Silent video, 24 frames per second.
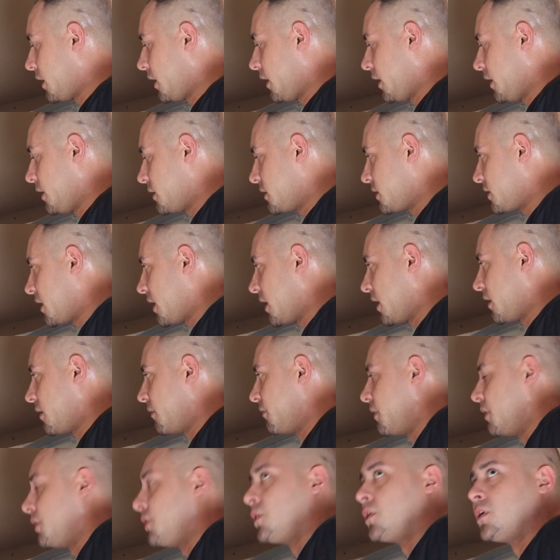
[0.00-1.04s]
each side of
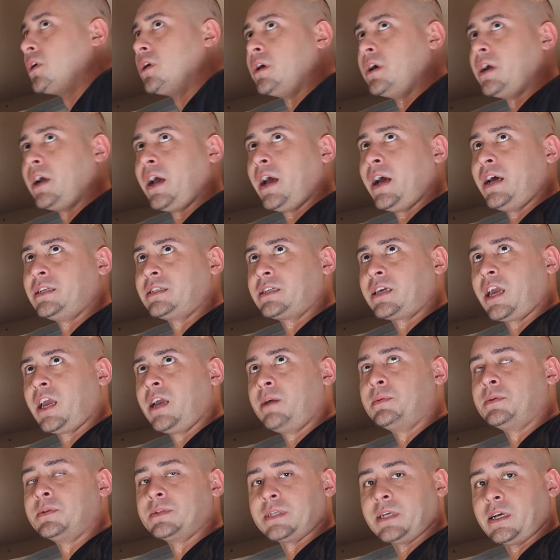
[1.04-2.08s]
the door, it has
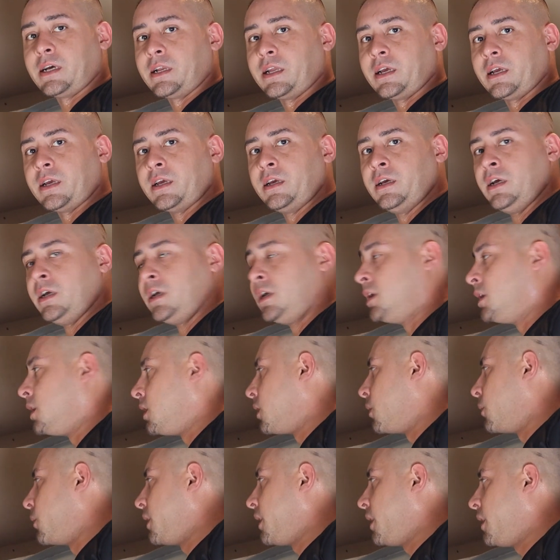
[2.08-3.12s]
cables on it.
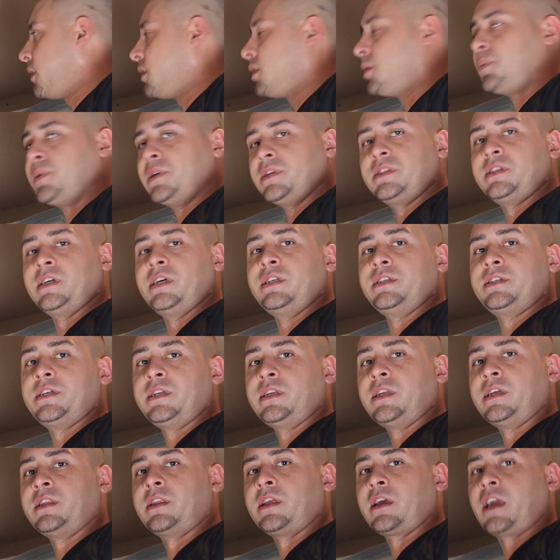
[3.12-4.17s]
We need to put tension
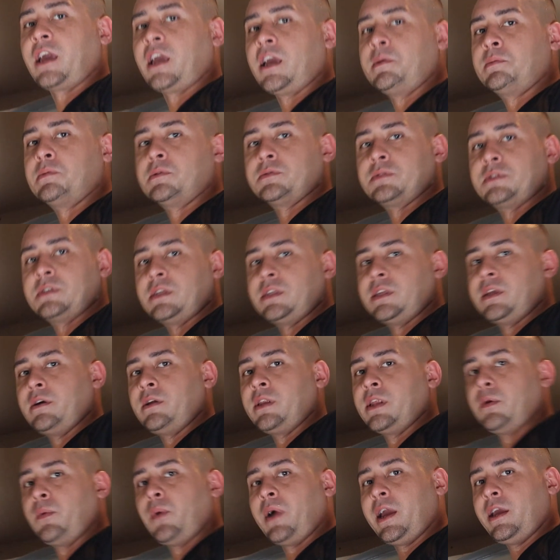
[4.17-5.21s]
in the cables, and the
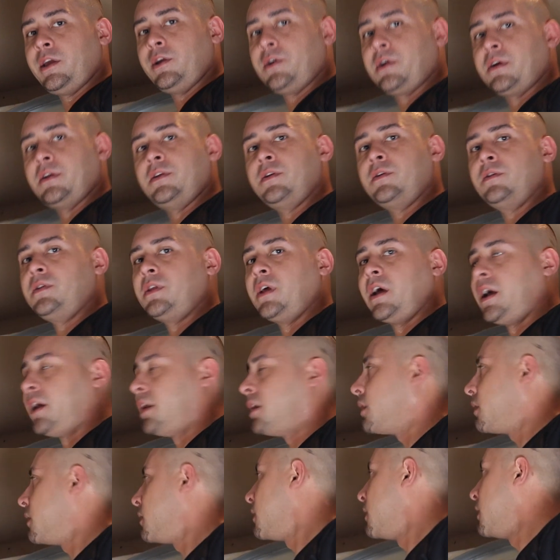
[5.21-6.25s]
only way you can do that
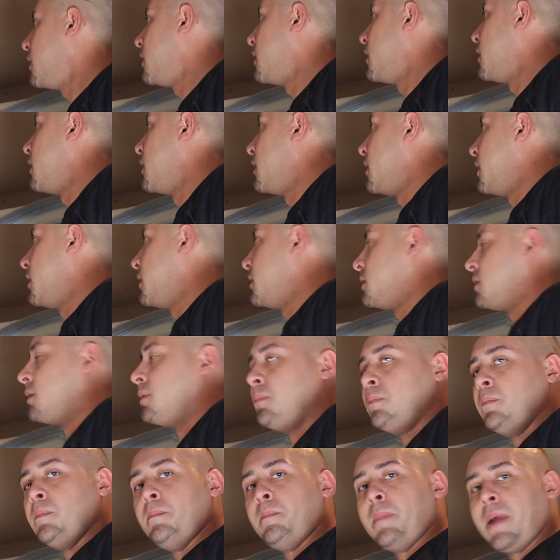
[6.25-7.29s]
is
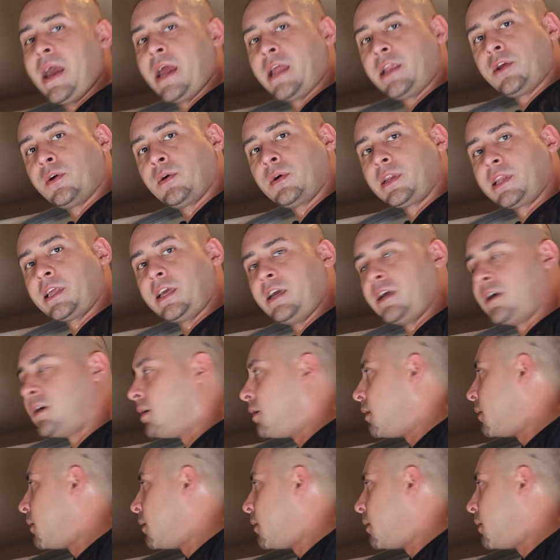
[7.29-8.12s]
manually